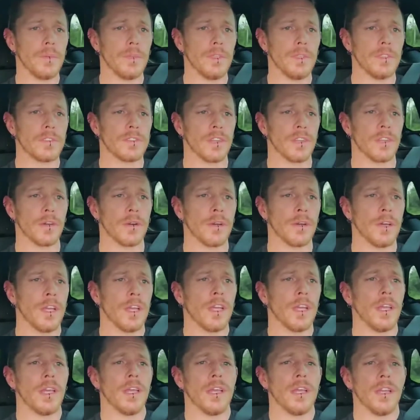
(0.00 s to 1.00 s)
So
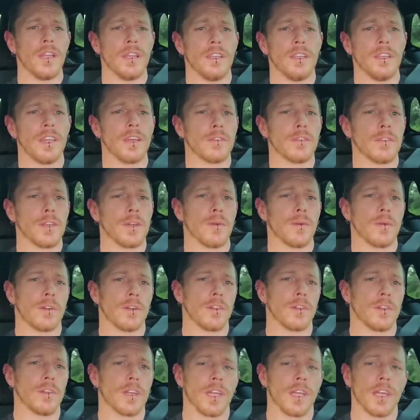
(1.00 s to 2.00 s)
you definitely want
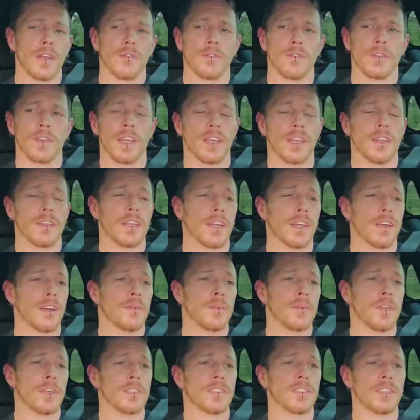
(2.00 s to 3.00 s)
to look out for that. Now,
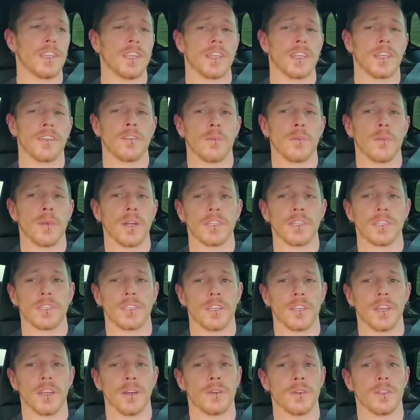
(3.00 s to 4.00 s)
I'm not saying everybody
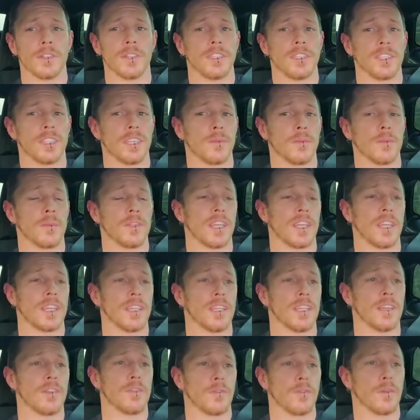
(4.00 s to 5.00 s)
should go in the gym and
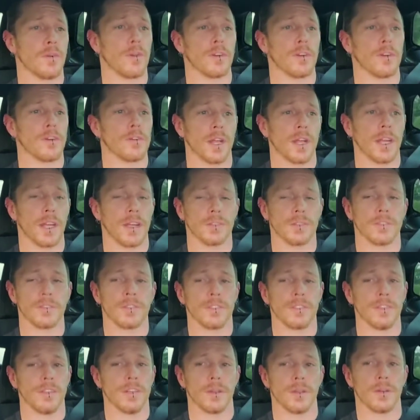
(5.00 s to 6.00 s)
deadlift 400
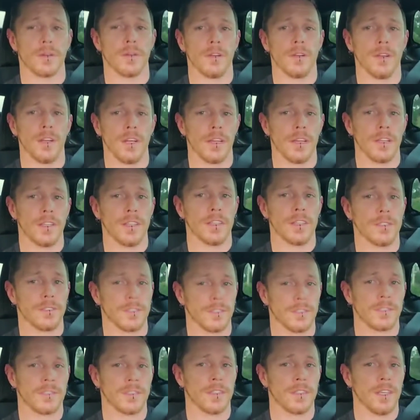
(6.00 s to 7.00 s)
pounds.
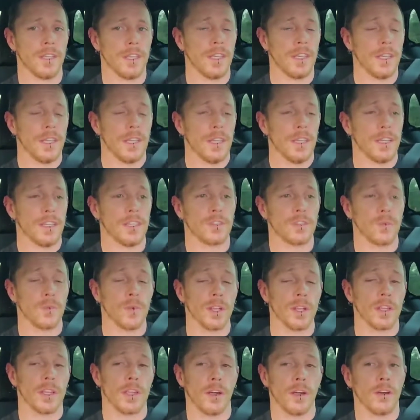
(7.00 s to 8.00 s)
It's a
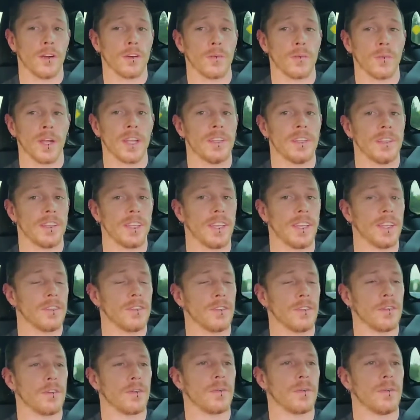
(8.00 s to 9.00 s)
really hard weight to get
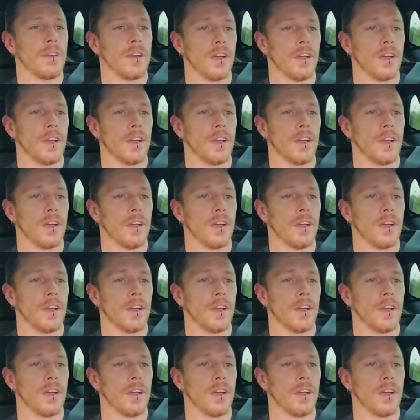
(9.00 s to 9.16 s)
to.